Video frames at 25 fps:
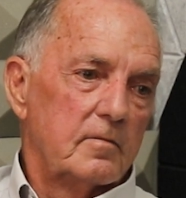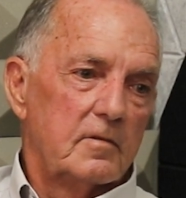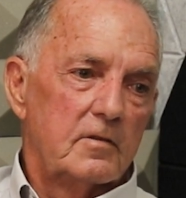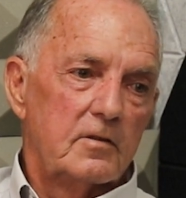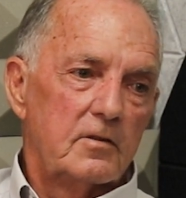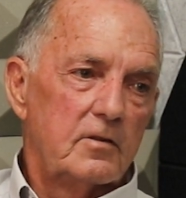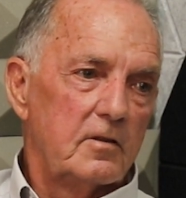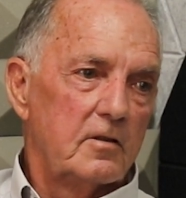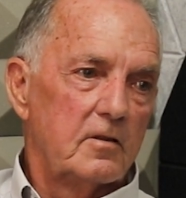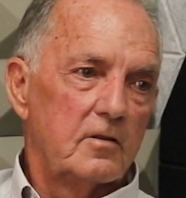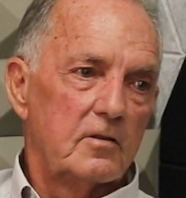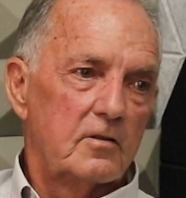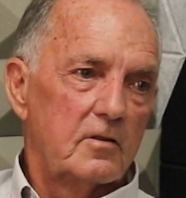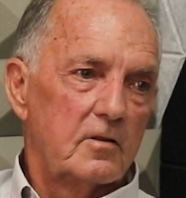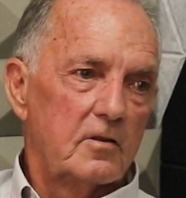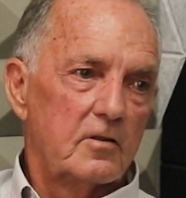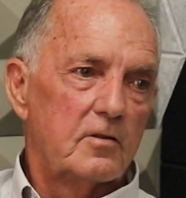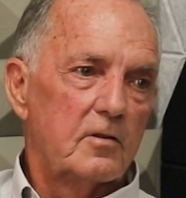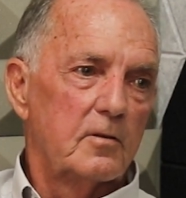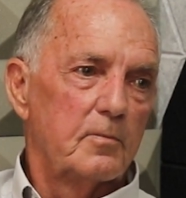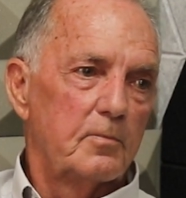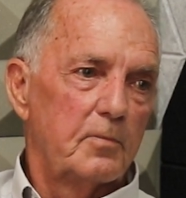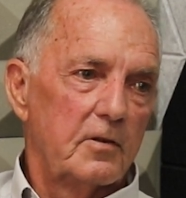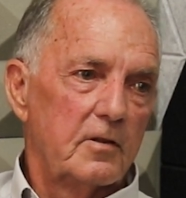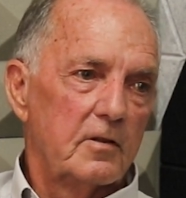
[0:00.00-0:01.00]
she just
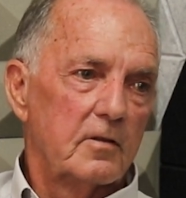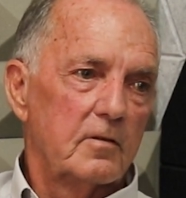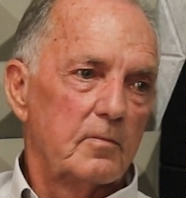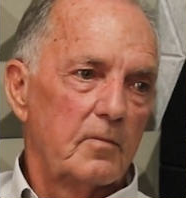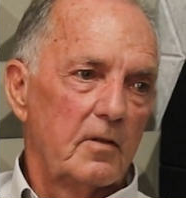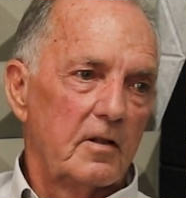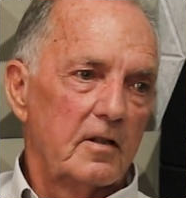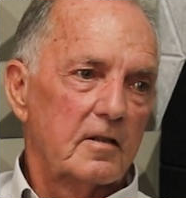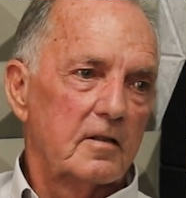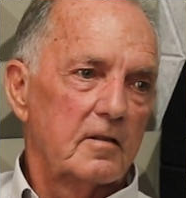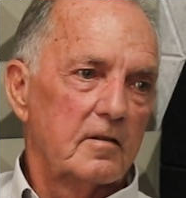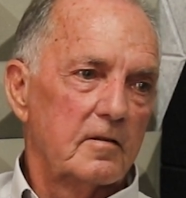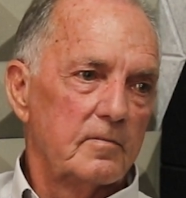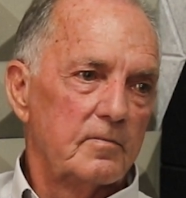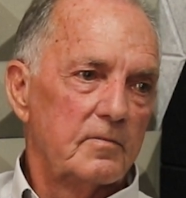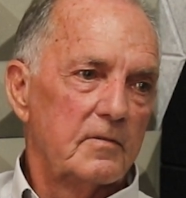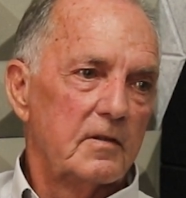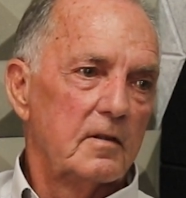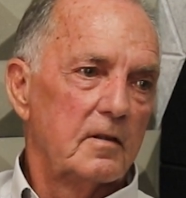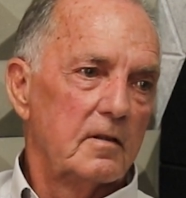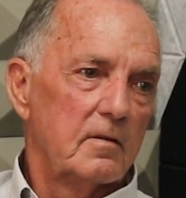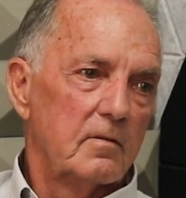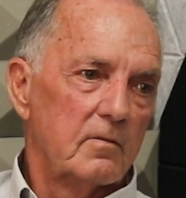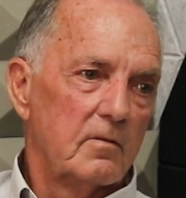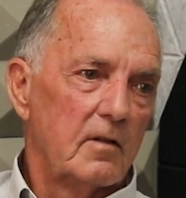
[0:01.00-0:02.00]
disappeared back
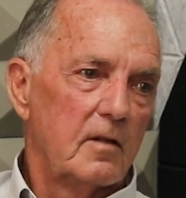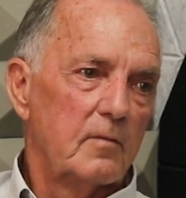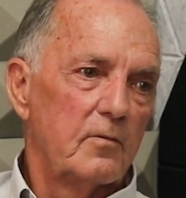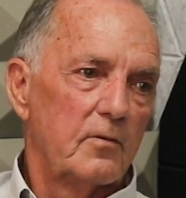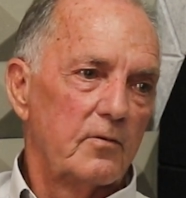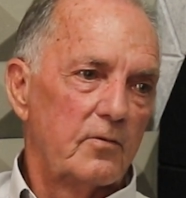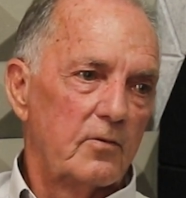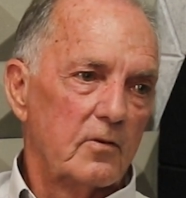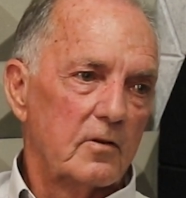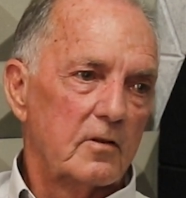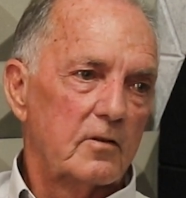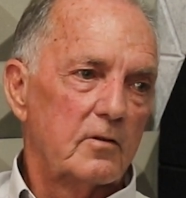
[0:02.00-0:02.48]
right before